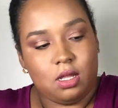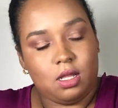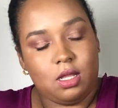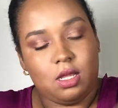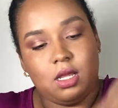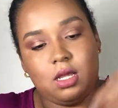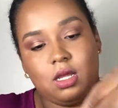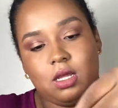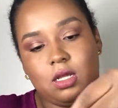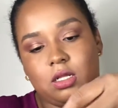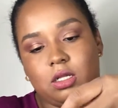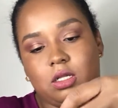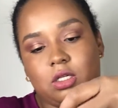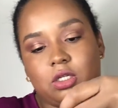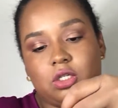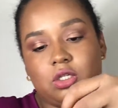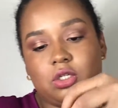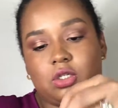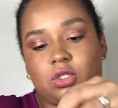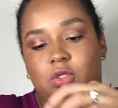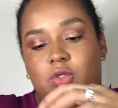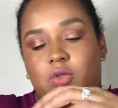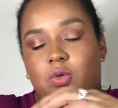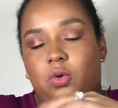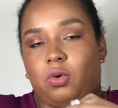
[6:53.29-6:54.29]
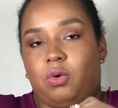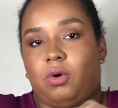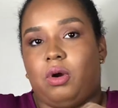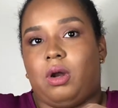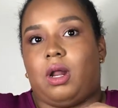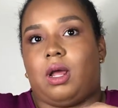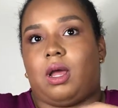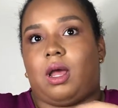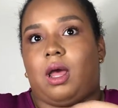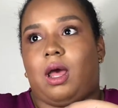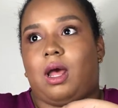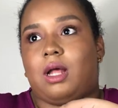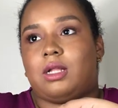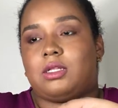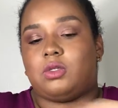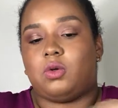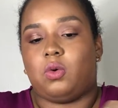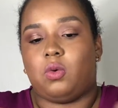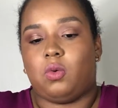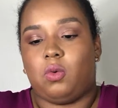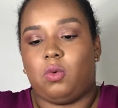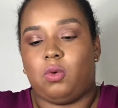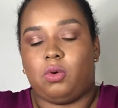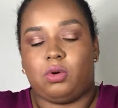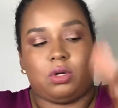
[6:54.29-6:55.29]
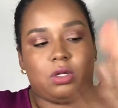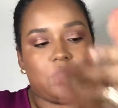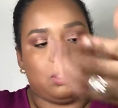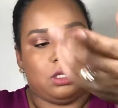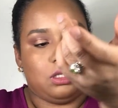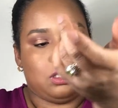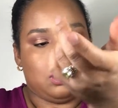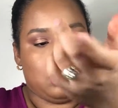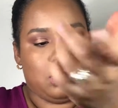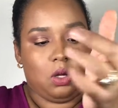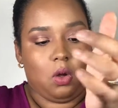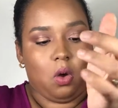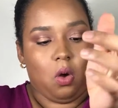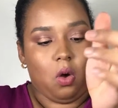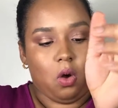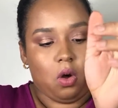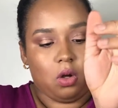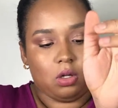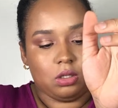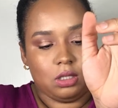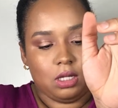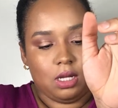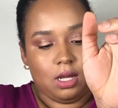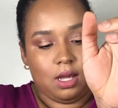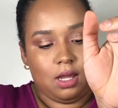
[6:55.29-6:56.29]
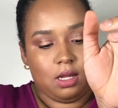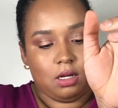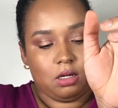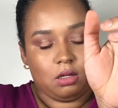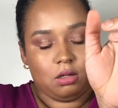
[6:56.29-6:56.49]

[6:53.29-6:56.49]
in the store. Like, I had to order this like online.